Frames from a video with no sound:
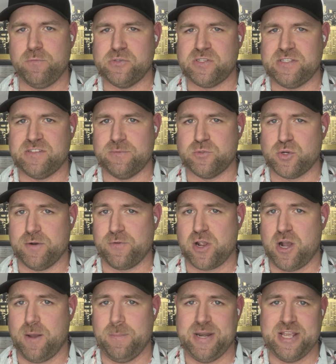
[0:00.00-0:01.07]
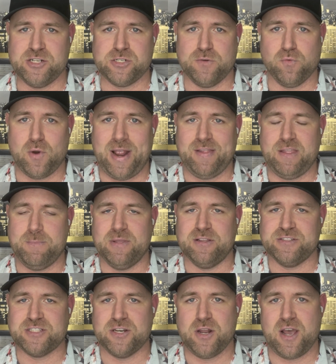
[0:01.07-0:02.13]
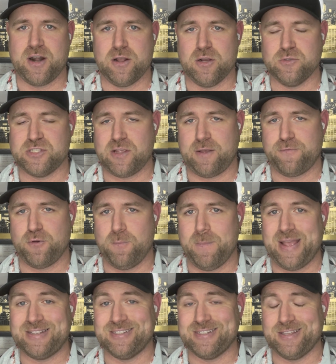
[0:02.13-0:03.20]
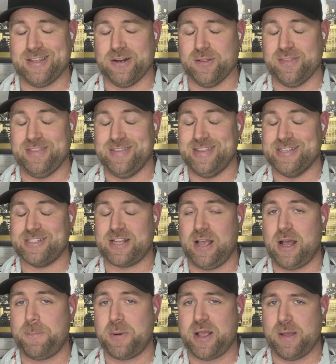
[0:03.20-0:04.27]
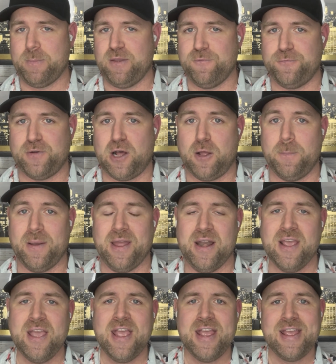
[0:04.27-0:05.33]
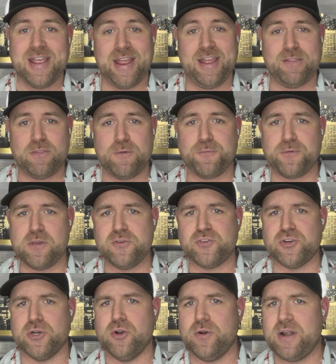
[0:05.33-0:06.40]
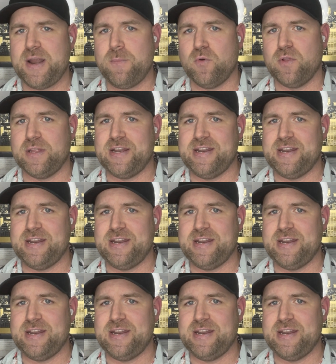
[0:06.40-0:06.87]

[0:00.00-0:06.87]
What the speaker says: some sort of combination of Riley Mills and Nana Osafo-Menza there this upcoming fall. But in the future, Notre Dame really